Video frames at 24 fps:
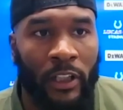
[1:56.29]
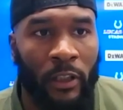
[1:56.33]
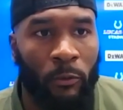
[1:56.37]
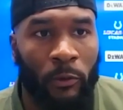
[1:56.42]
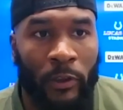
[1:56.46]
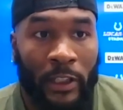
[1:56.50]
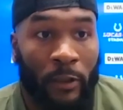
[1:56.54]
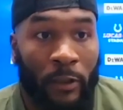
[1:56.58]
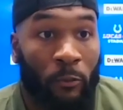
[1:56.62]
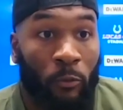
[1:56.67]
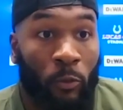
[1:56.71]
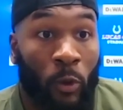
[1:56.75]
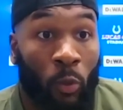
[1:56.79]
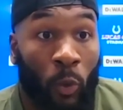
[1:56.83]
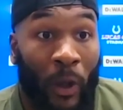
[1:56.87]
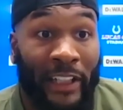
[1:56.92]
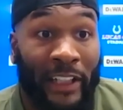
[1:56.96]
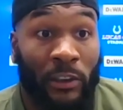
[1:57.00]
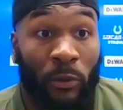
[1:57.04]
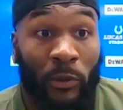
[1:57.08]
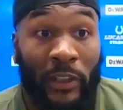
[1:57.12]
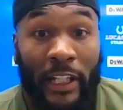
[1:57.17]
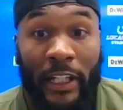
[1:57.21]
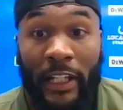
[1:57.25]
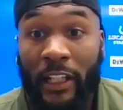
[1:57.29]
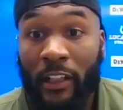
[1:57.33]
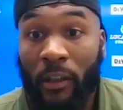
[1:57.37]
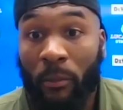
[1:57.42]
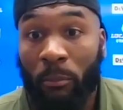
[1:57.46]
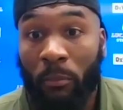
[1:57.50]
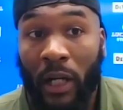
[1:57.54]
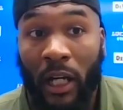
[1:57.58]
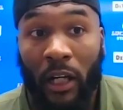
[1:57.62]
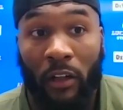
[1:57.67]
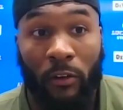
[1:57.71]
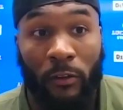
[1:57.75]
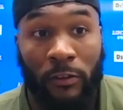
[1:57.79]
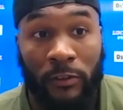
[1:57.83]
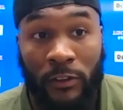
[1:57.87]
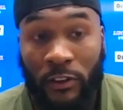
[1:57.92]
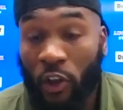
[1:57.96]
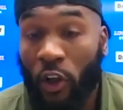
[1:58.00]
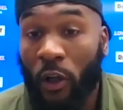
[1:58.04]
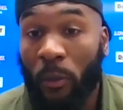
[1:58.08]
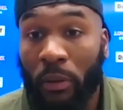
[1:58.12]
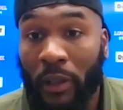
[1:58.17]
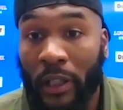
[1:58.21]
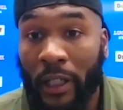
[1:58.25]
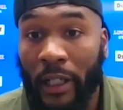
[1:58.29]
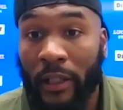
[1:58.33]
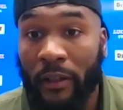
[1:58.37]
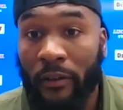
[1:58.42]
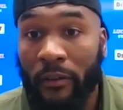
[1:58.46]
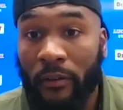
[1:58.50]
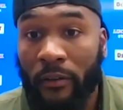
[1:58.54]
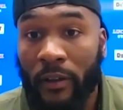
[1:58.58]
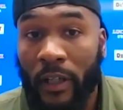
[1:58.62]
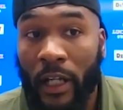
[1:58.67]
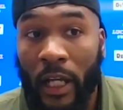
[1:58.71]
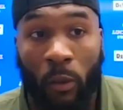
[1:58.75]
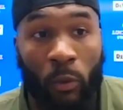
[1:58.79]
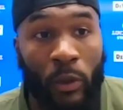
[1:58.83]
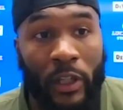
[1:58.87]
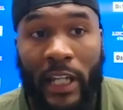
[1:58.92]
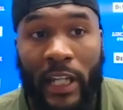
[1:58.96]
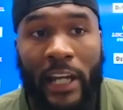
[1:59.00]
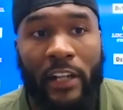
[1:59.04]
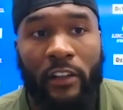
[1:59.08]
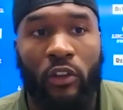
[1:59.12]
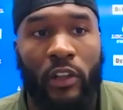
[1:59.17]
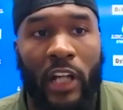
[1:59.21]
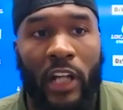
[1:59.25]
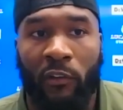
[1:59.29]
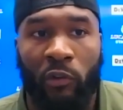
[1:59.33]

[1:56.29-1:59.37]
We wait till we get hit in the mouth to start playing, and we can't do that.